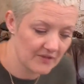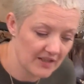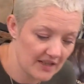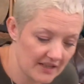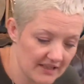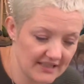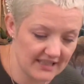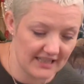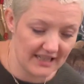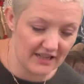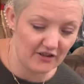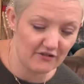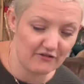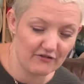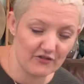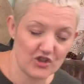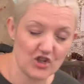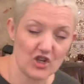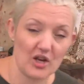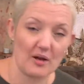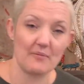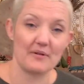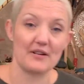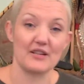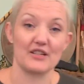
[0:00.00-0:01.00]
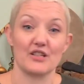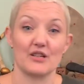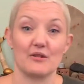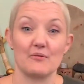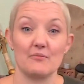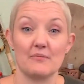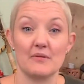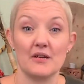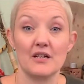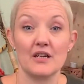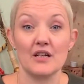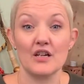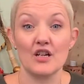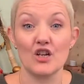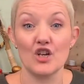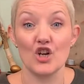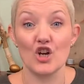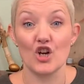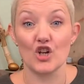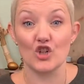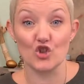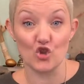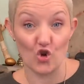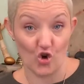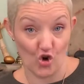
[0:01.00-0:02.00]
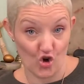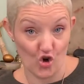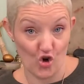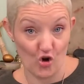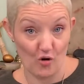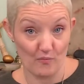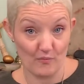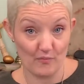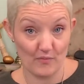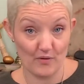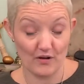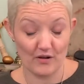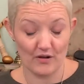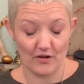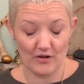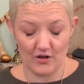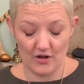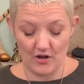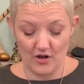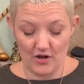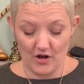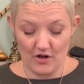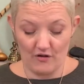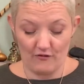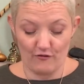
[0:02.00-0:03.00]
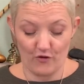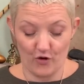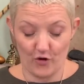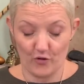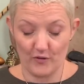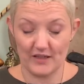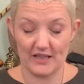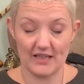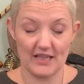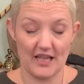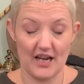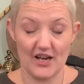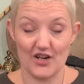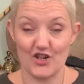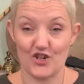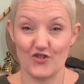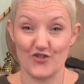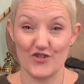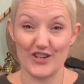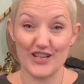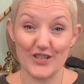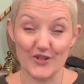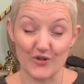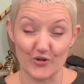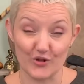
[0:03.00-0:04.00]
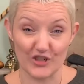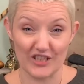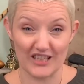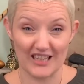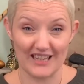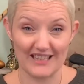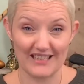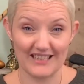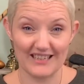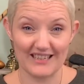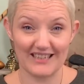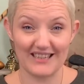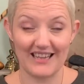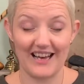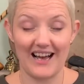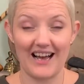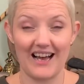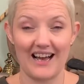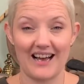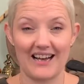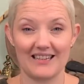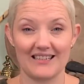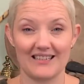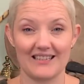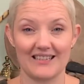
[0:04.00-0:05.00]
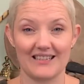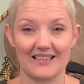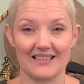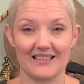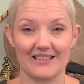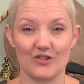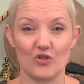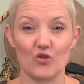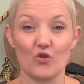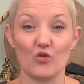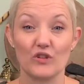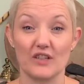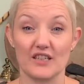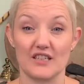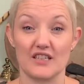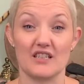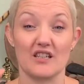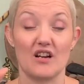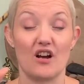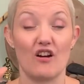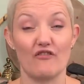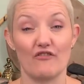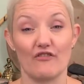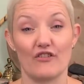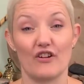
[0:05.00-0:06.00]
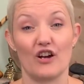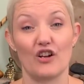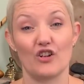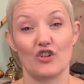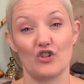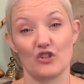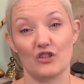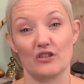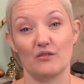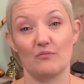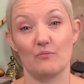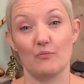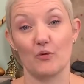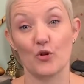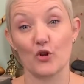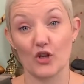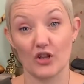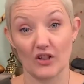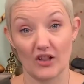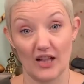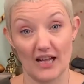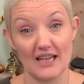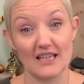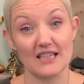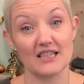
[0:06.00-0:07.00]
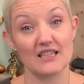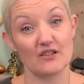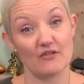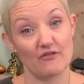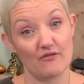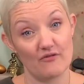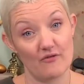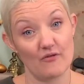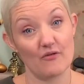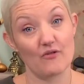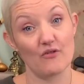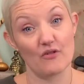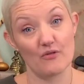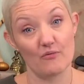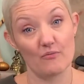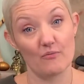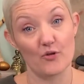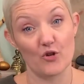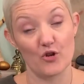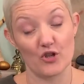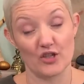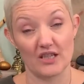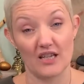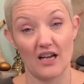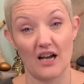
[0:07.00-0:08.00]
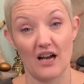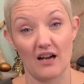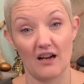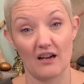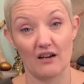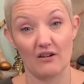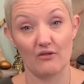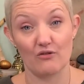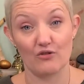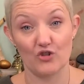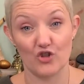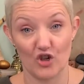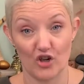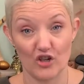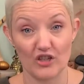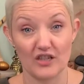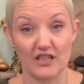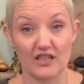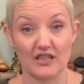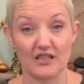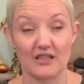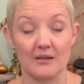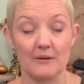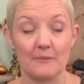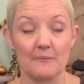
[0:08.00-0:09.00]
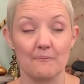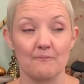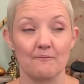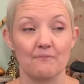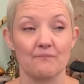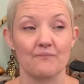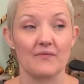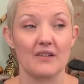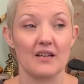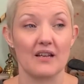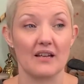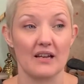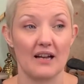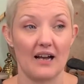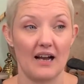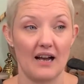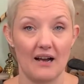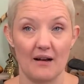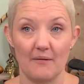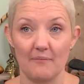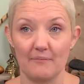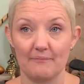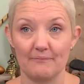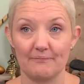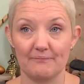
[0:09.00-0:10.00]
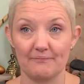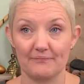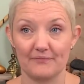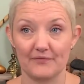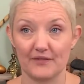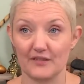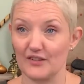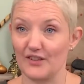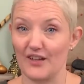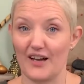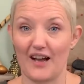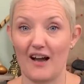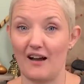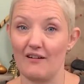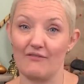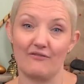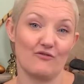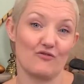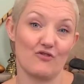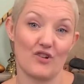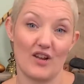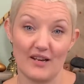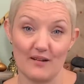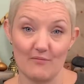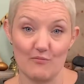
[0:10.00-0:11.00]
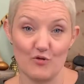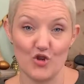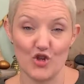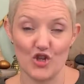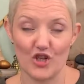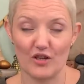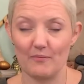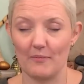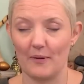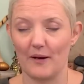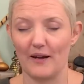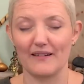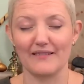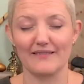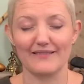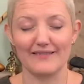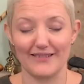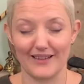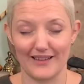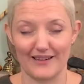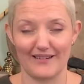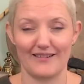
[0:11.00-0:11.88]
centreforshamanism.com/resources, that has, not only does it have a good book list of books that I trust. I haven't written a book, but